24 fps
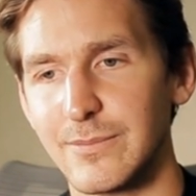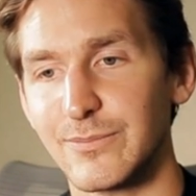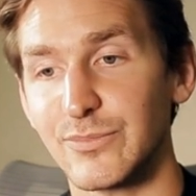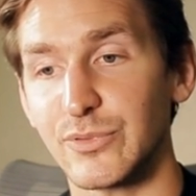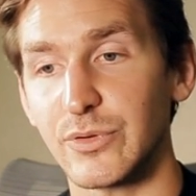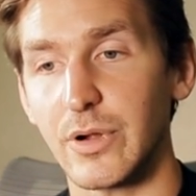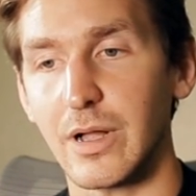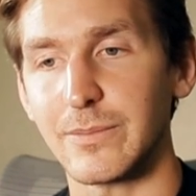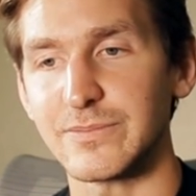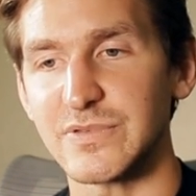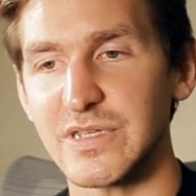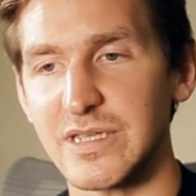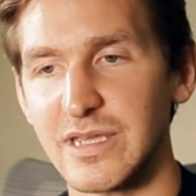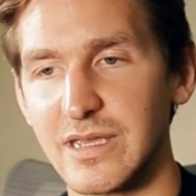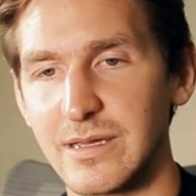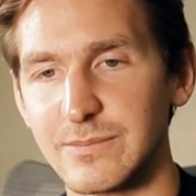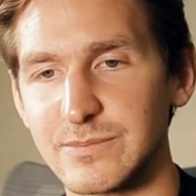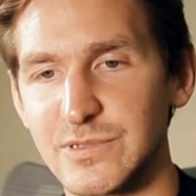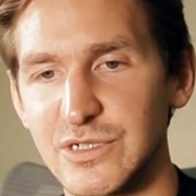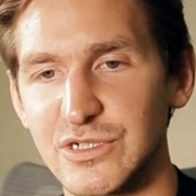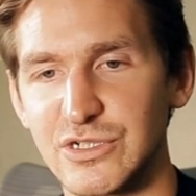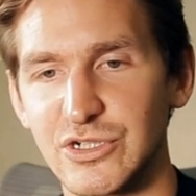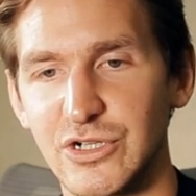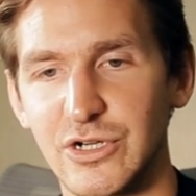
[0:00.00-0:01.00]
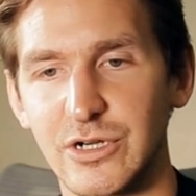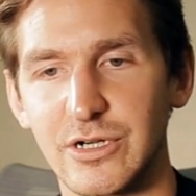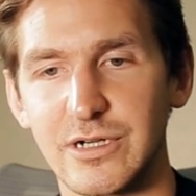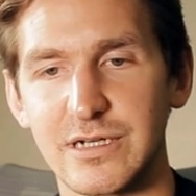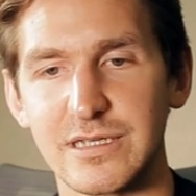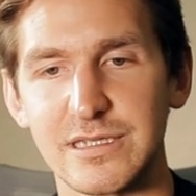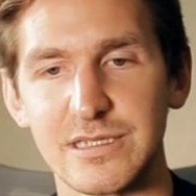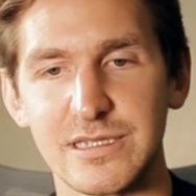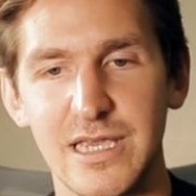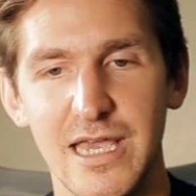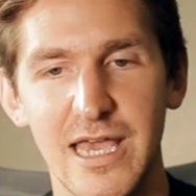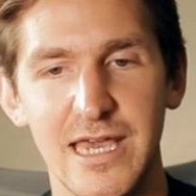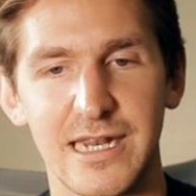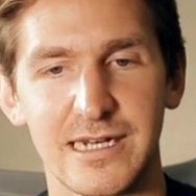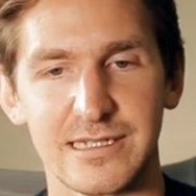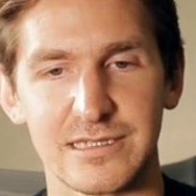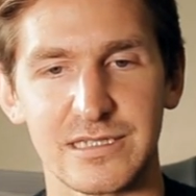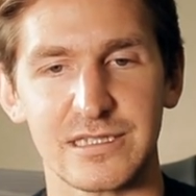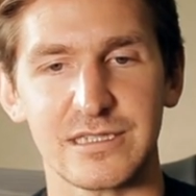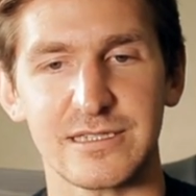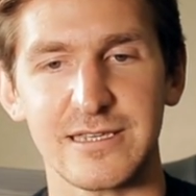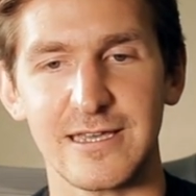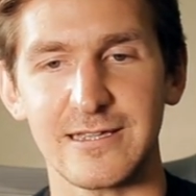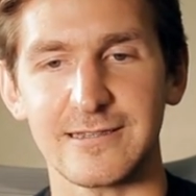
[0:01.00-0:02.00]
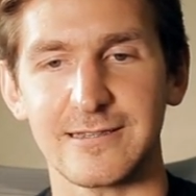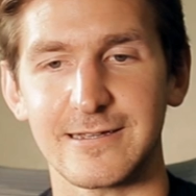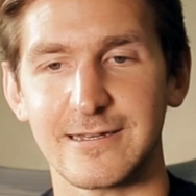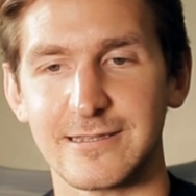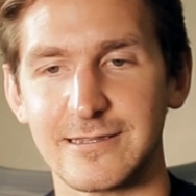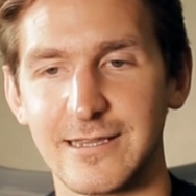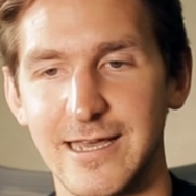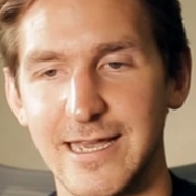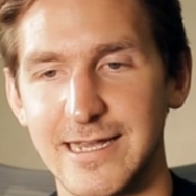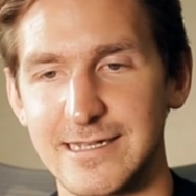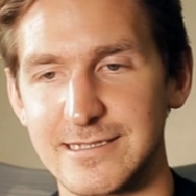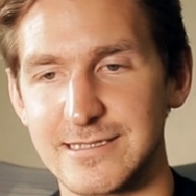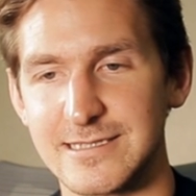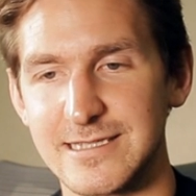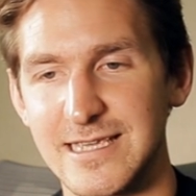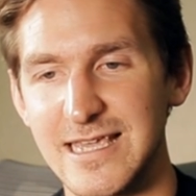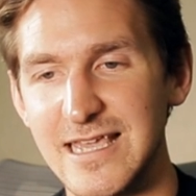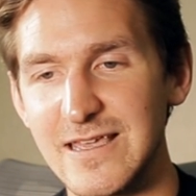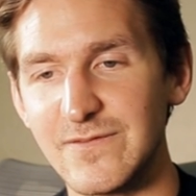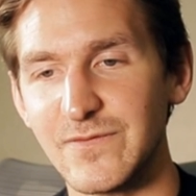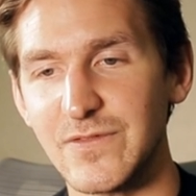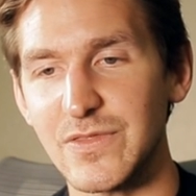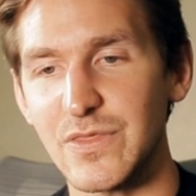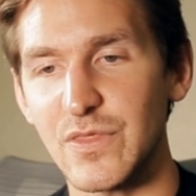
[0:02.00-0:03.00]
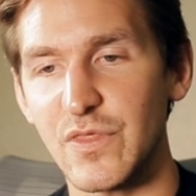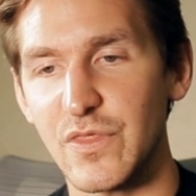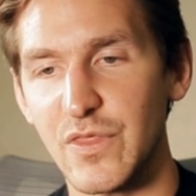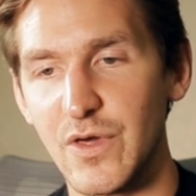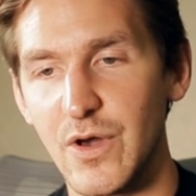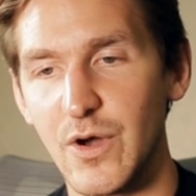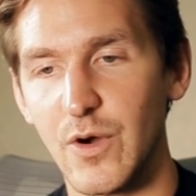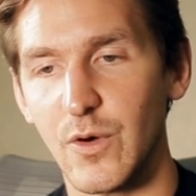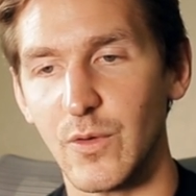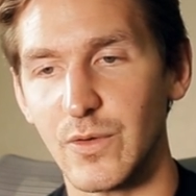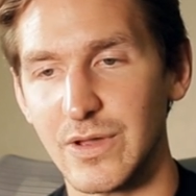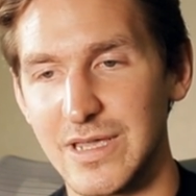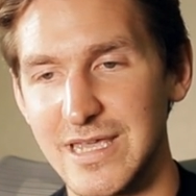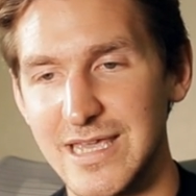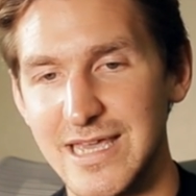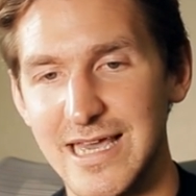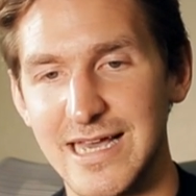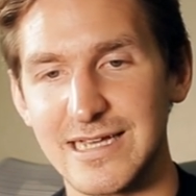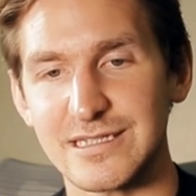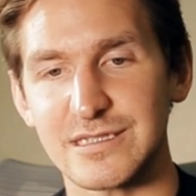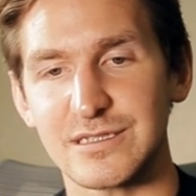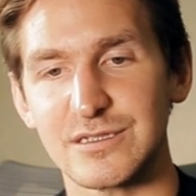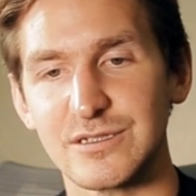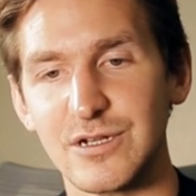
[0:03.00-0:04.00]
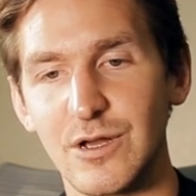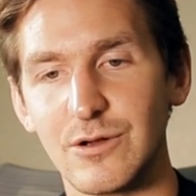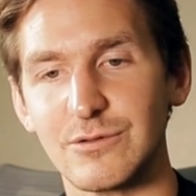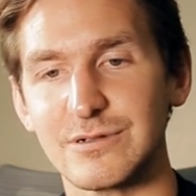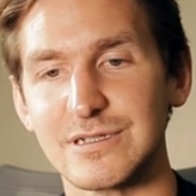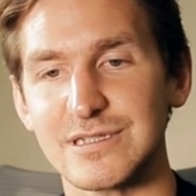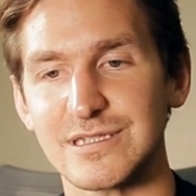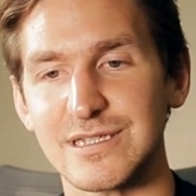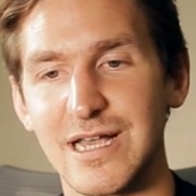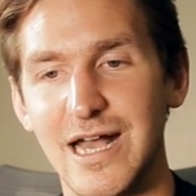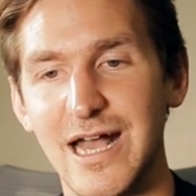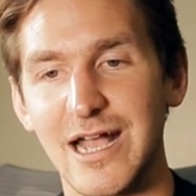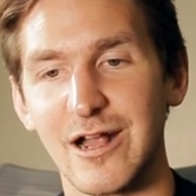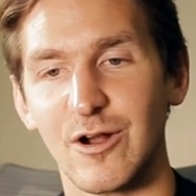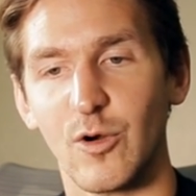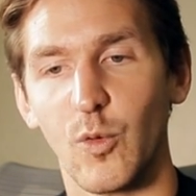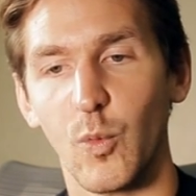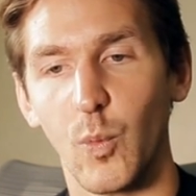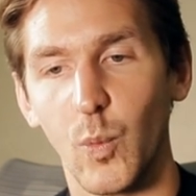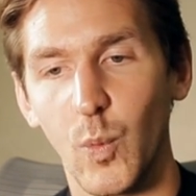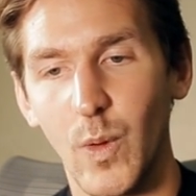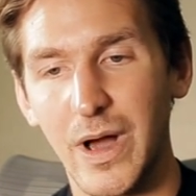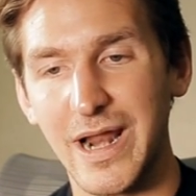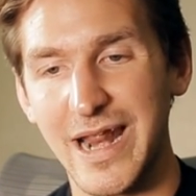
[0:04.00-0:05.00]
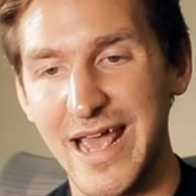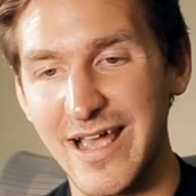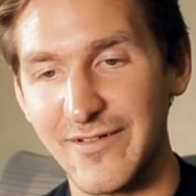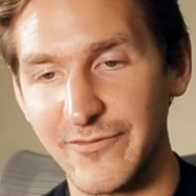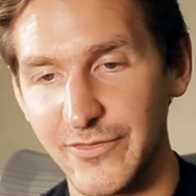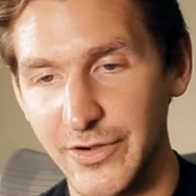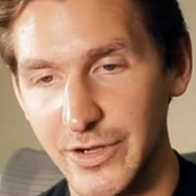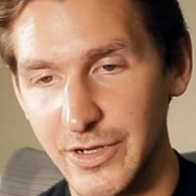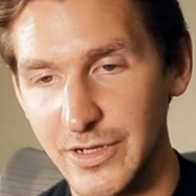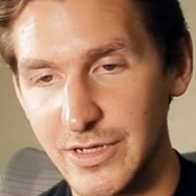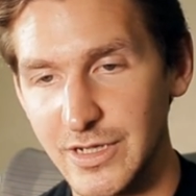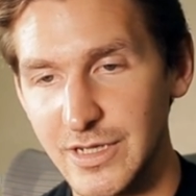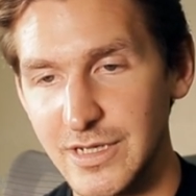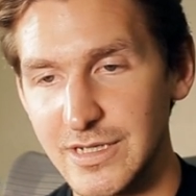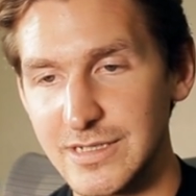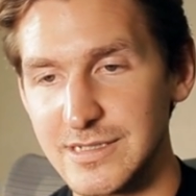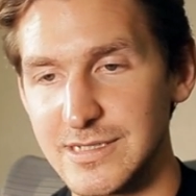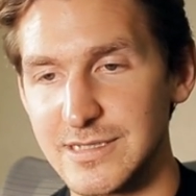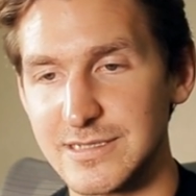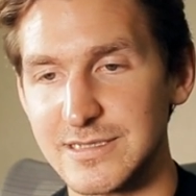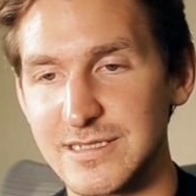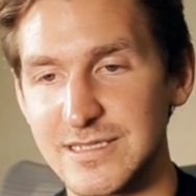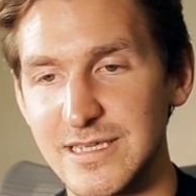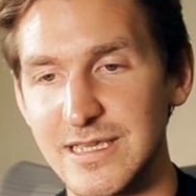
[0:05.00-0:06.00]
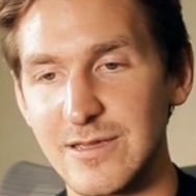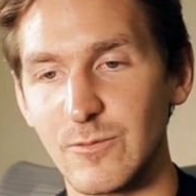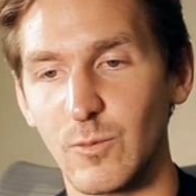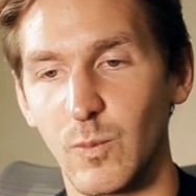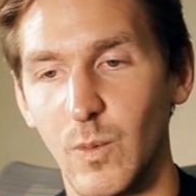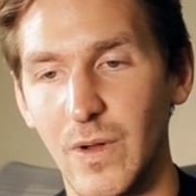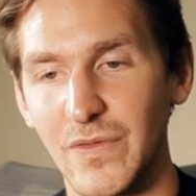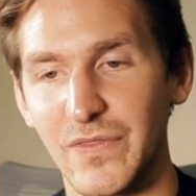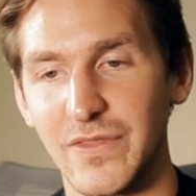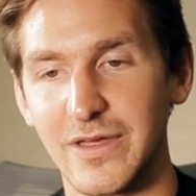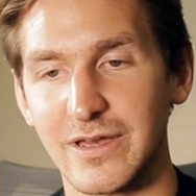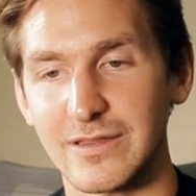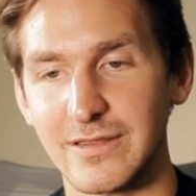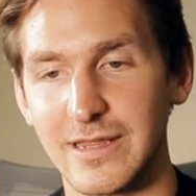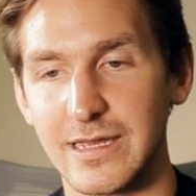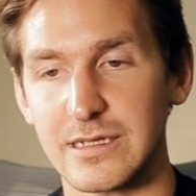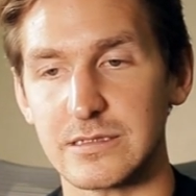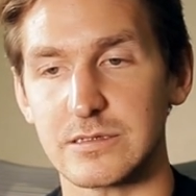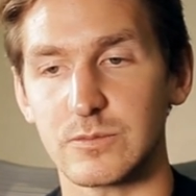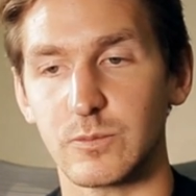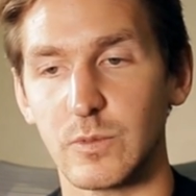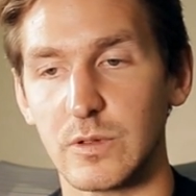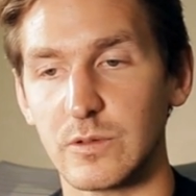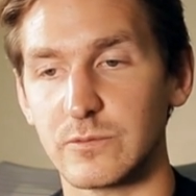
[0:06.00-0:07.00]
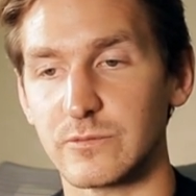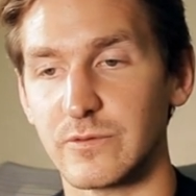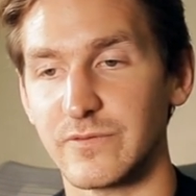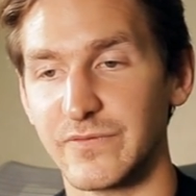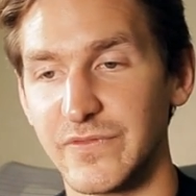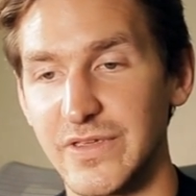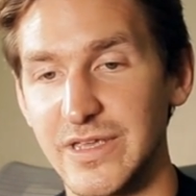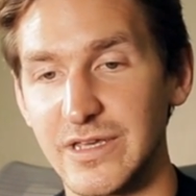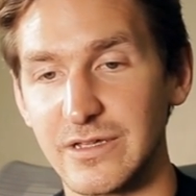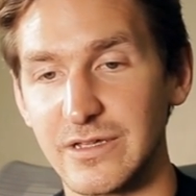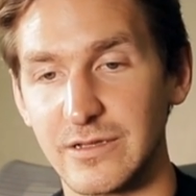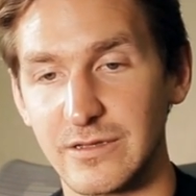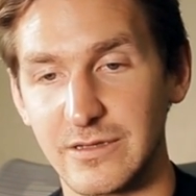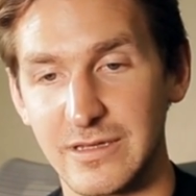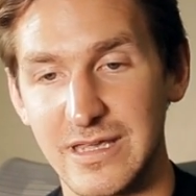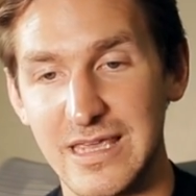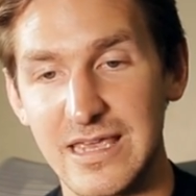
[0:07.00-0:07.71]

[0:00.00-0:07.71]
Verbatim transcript: prompting him to turn his head and steal a glance, even though he has no desire whatever to see what the glance will reveal,